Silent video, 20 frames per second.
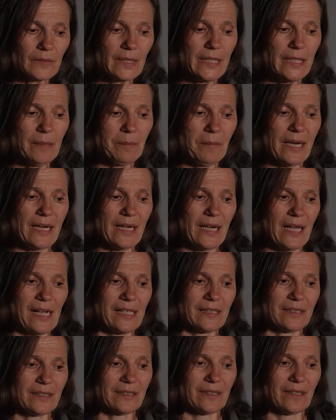in my
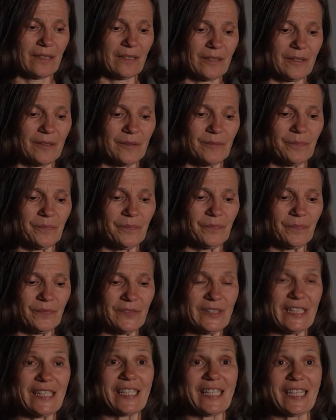last
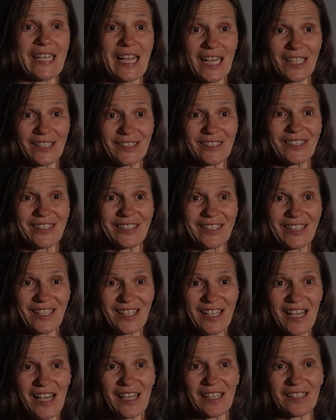data analysis
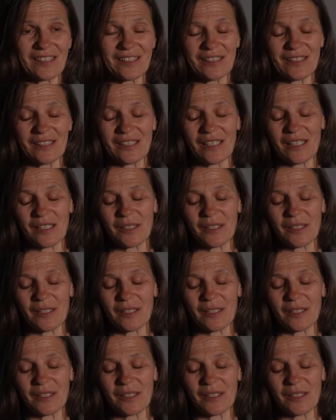class,